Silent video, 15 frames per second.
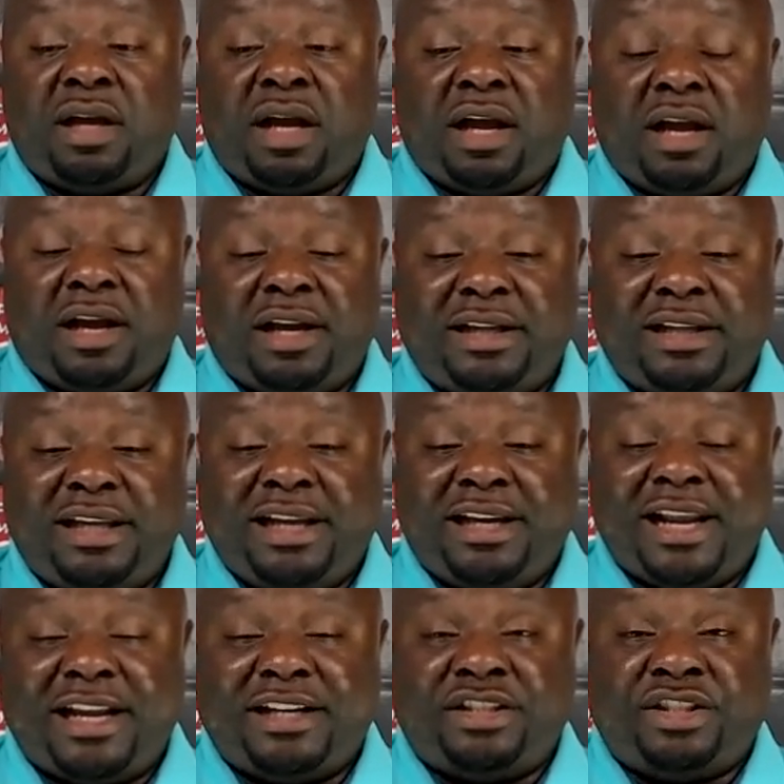uh, in
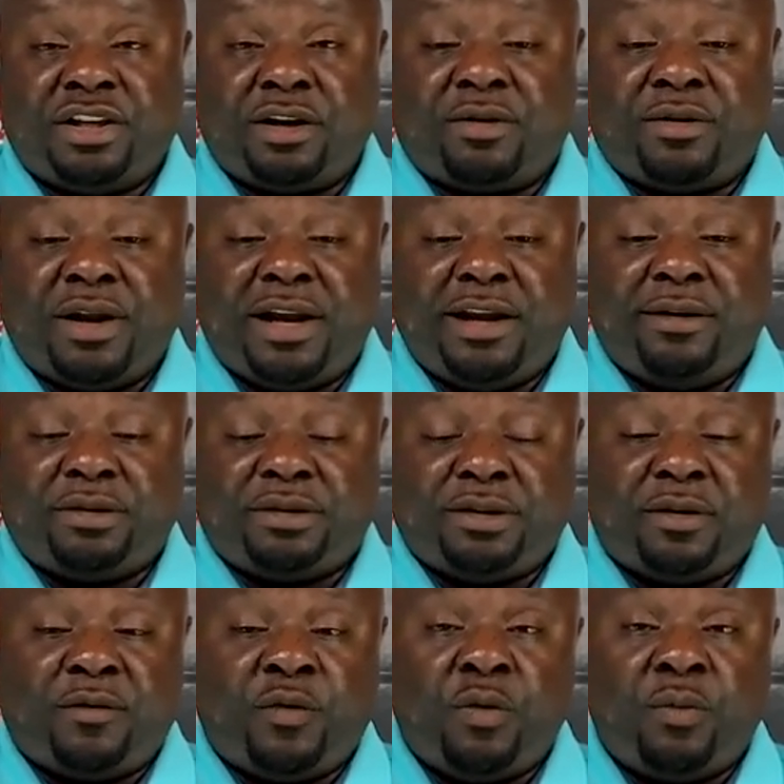that general area
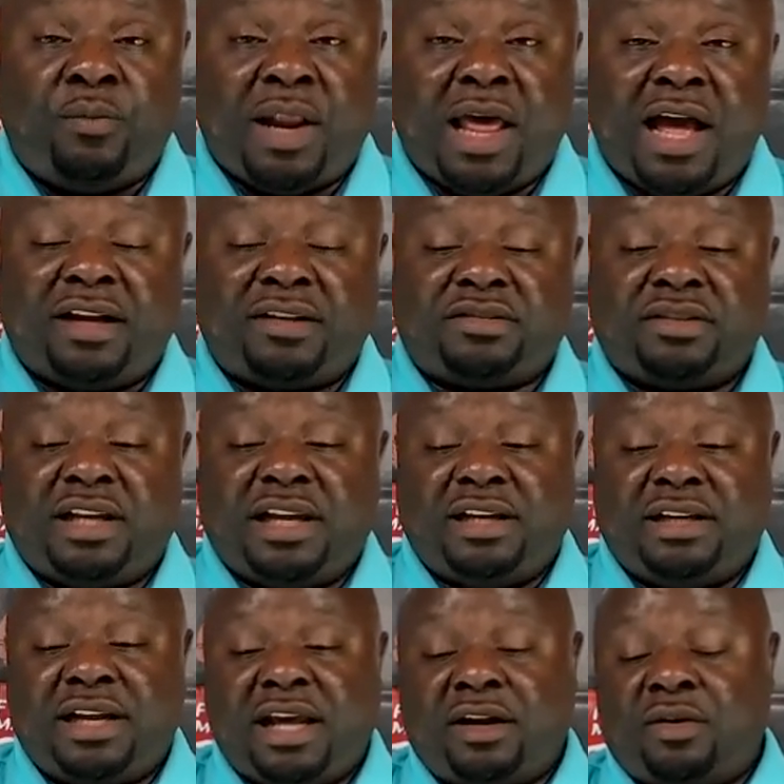within a few blocks,
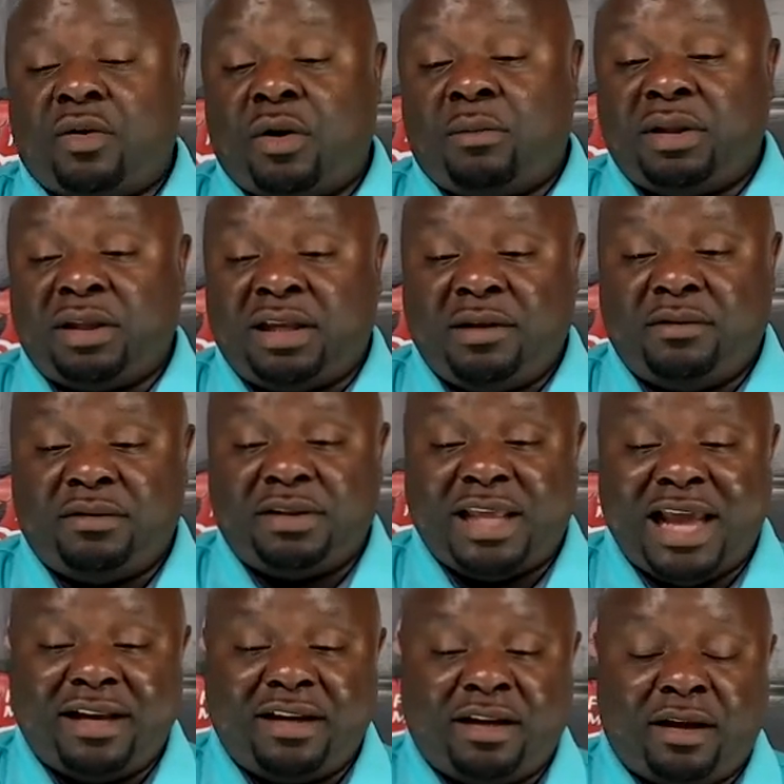and that'll normally give you
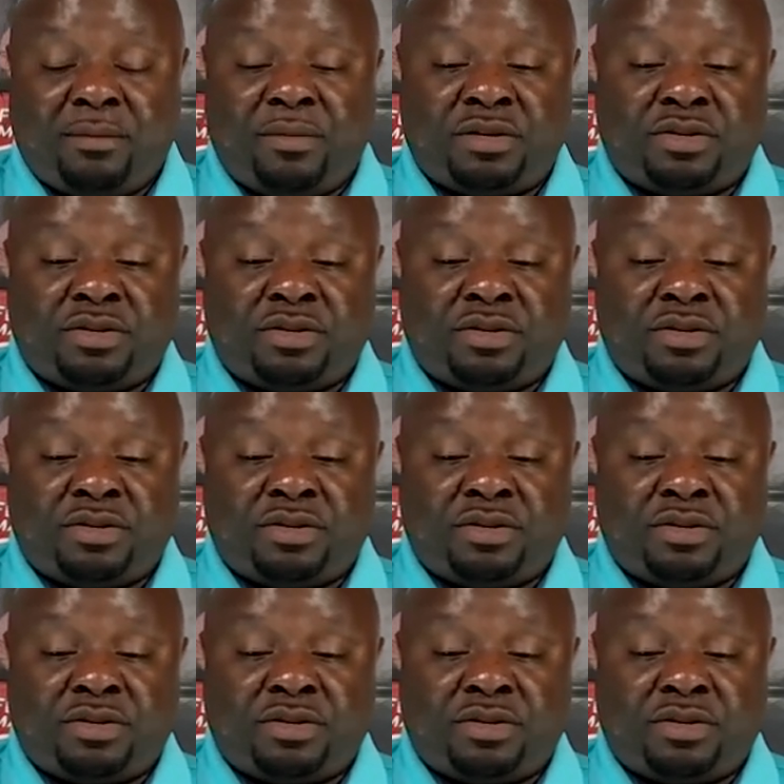that number.